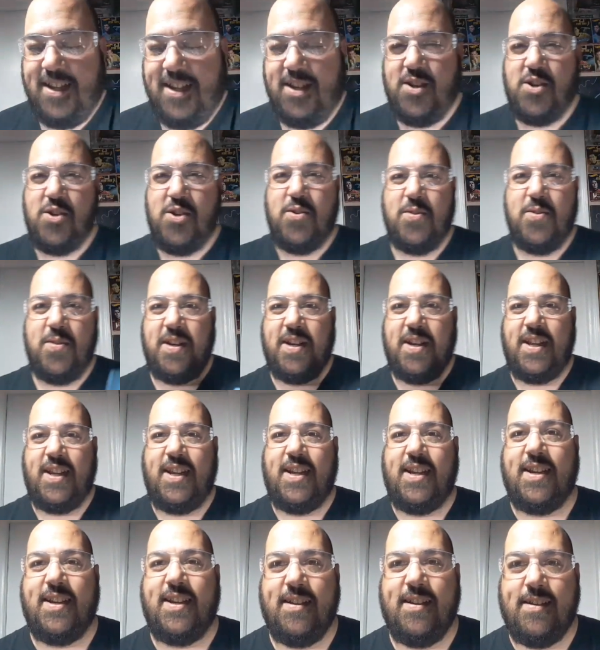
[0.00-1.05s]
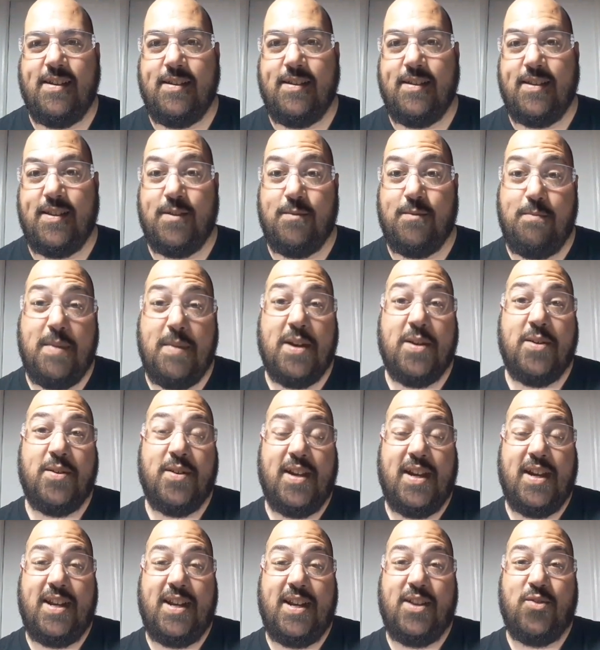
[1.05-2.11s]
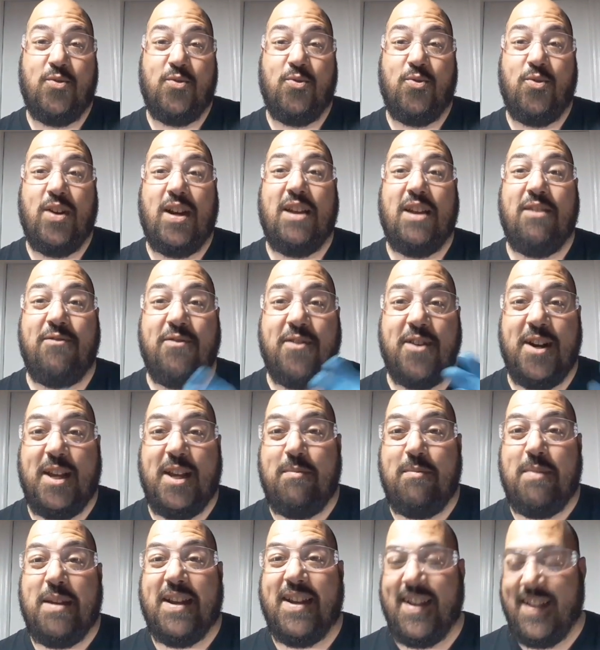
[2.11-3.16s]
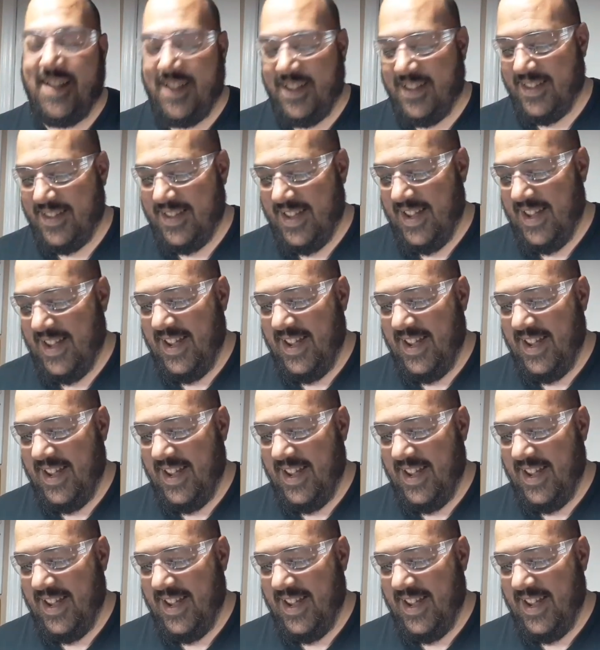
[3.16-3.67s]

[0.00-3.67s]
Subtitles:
unique smell, and it's really funny because